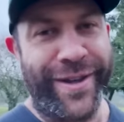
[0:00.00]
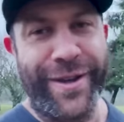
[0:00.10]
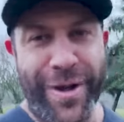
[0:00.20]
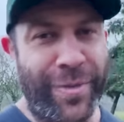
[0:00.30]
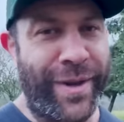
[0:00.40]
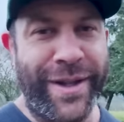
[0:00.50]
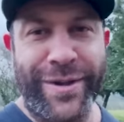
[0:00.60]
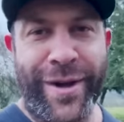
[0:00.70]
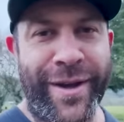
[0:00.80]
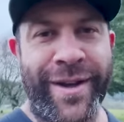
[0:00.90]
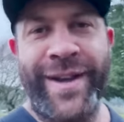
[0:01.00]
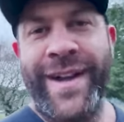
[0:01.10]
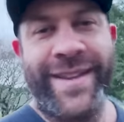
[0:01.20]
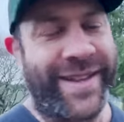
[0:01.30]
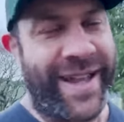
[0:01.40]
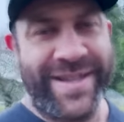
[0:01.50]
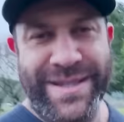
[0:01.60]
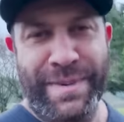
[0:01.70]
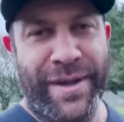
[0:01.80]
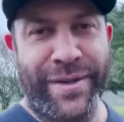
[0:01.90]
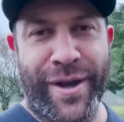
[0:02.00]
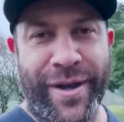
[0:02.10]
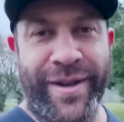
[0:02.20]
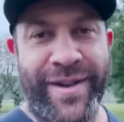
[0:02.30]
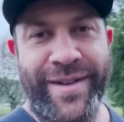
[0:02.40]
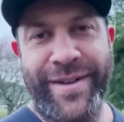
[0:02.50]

You don't want a dog that can't spell dog.